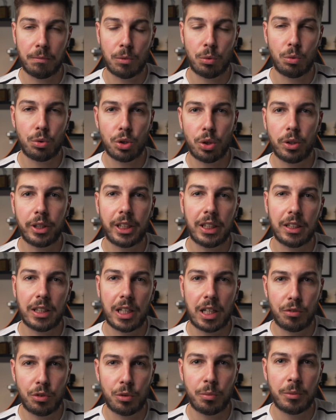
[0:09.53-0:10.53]
We're talking
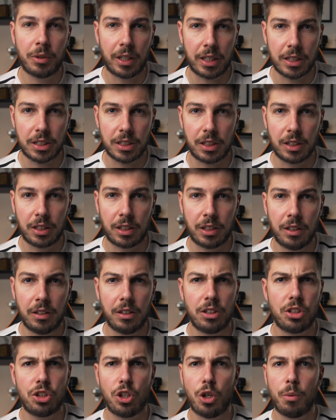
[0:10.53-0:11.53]
Lightroom Classic.
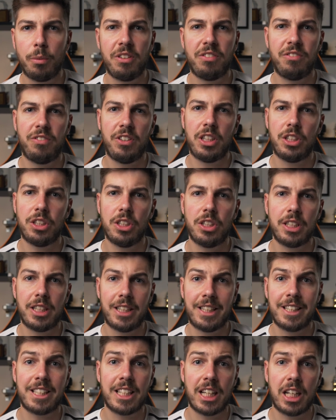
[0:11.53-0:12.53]
There's so many features
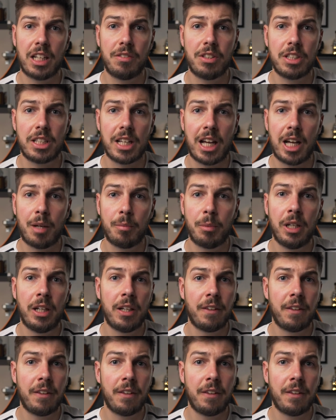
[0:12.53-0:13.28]
inside of this app